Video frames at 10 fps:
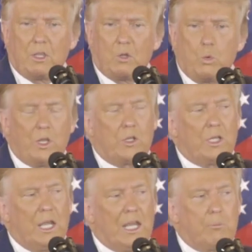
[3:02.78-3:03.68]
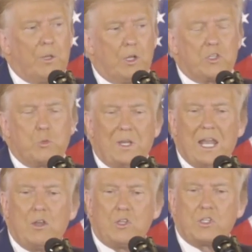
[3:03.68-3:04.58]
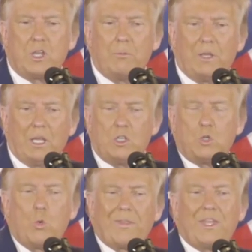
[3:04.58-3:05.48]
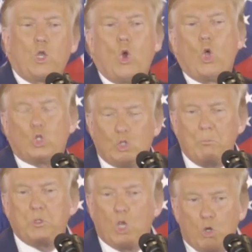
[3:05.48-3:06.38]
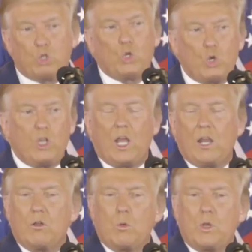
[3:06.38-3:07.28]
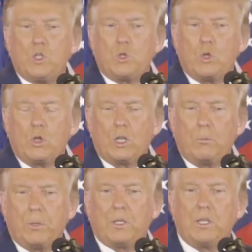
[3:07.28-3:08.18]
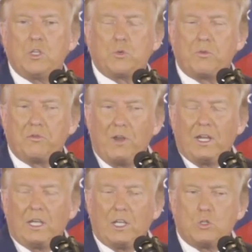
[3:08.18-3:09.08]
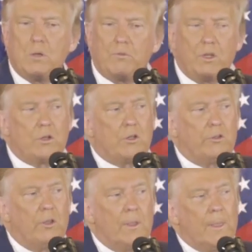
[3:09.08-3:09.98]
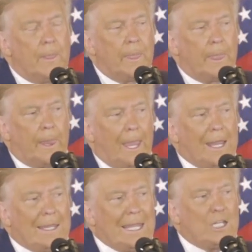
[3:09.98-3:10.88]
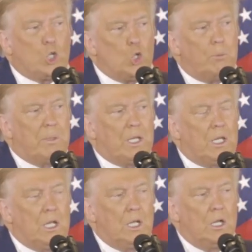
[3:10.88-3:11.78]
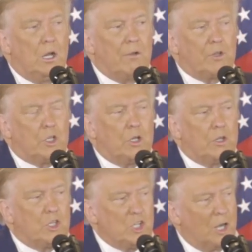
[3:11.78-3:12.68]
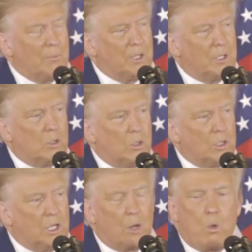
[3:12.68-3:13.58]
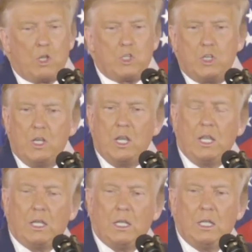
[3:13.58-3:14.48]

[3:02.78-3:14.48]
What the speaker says: that we could get because we're now just coming into what they call Trump territory. I don't know what you call it, but these were friendly Trump voters. And that could be overturned. The gentleman that called it, I watched tonight.